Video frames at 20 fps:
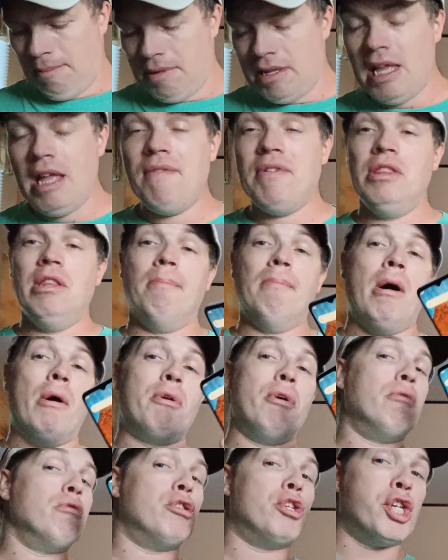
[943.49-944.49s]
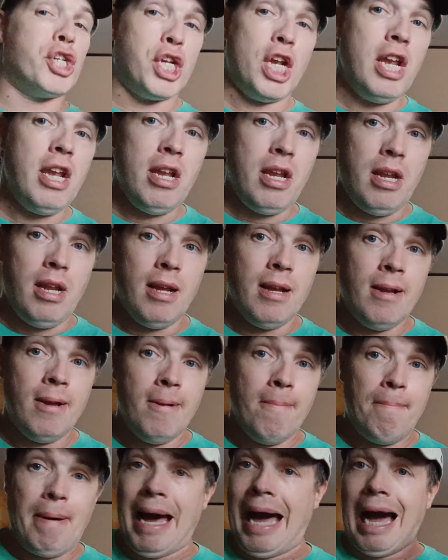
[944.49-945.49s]
Even the Moto G
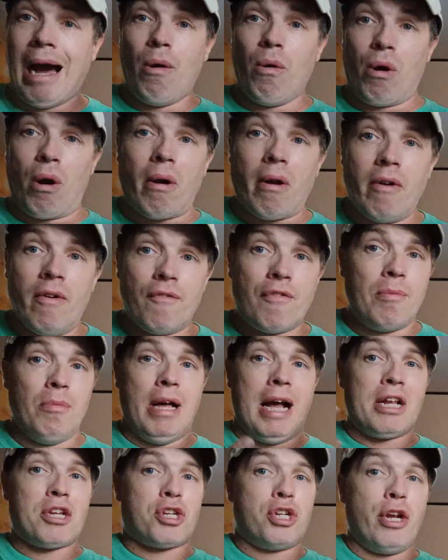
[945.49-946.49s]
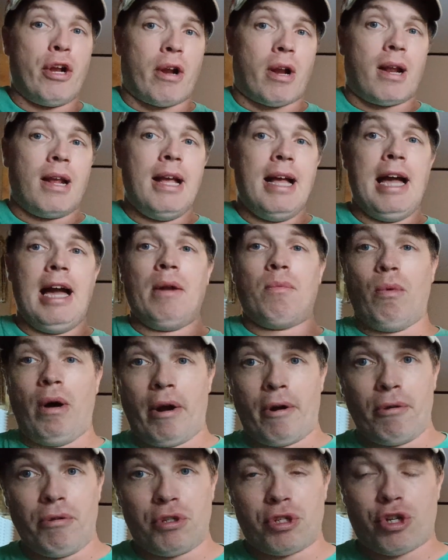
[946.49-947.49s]
Power from last year had
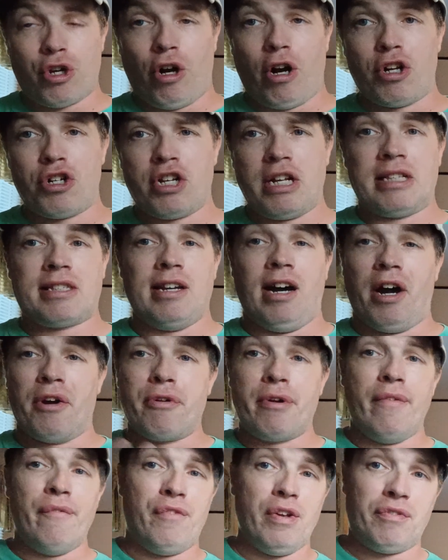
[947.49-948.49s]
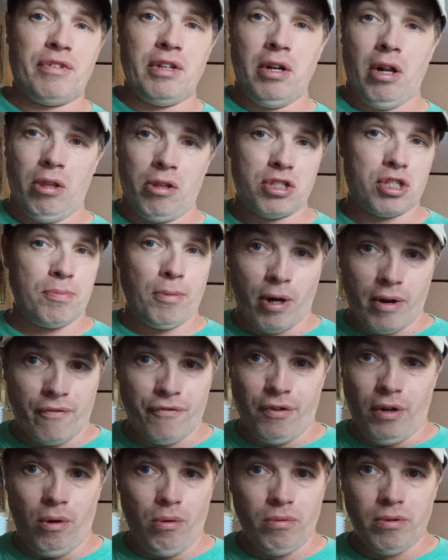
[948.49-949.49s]
wireless charging. It's a $150
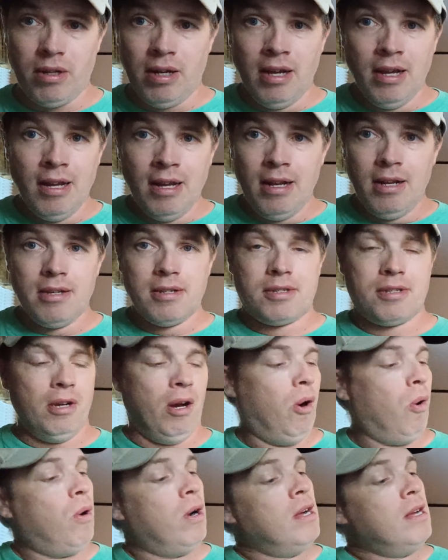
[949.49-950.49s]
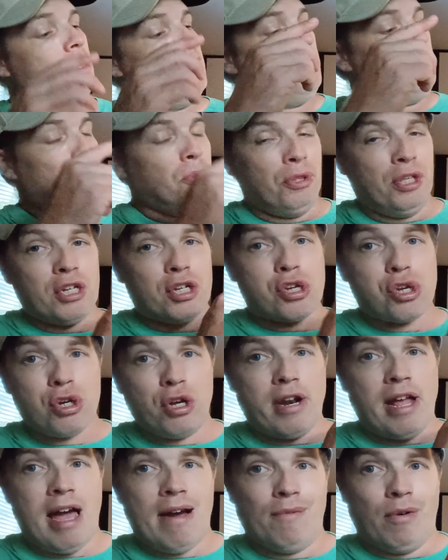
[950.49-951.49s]
smartphone. So this
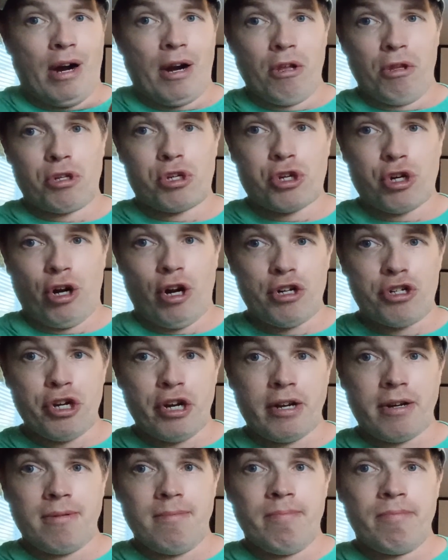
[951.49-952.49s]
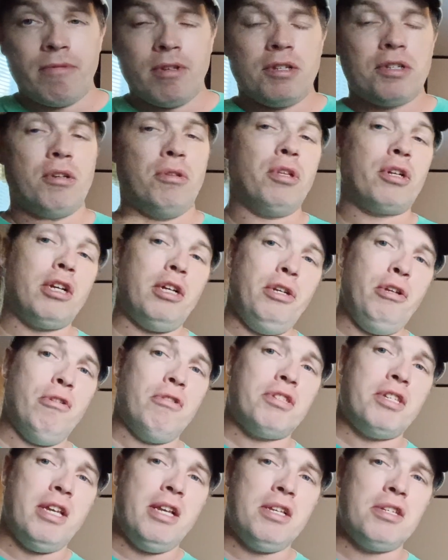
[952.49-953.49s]
should have wireless charging. So the good
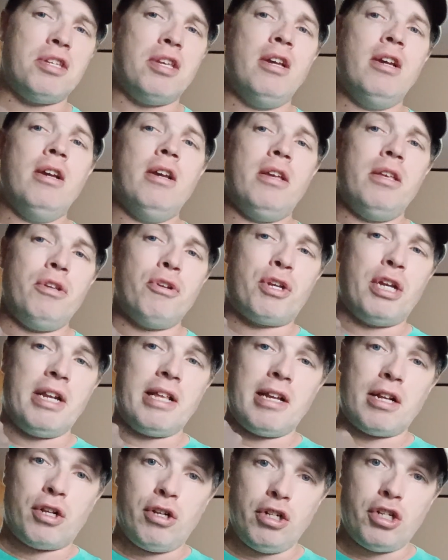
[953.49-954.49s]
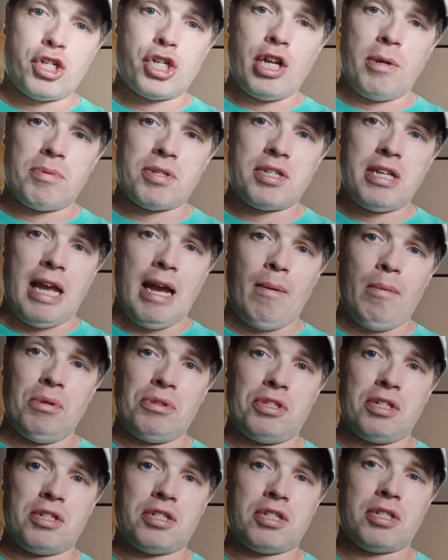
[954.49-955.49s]
news is you're getting a good chipset
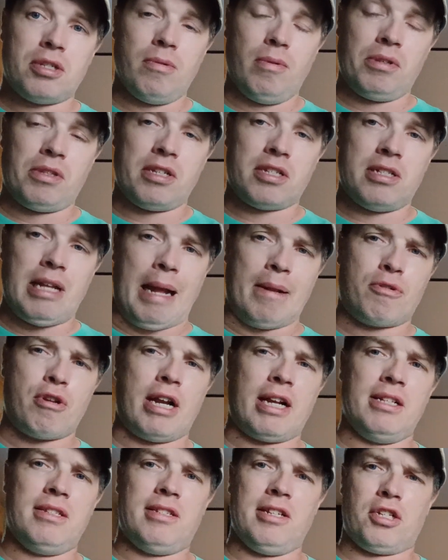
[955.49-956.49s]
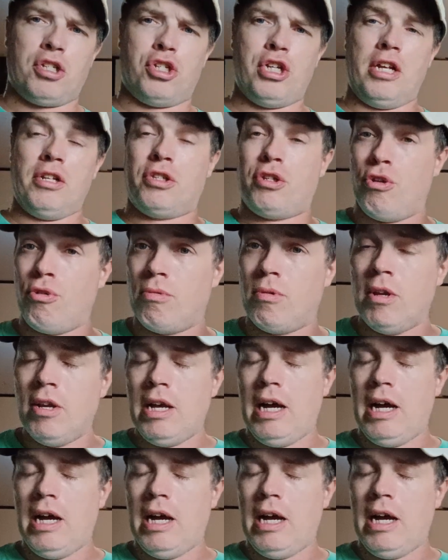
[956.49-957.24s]
with the Snapdragon 6 Gen 3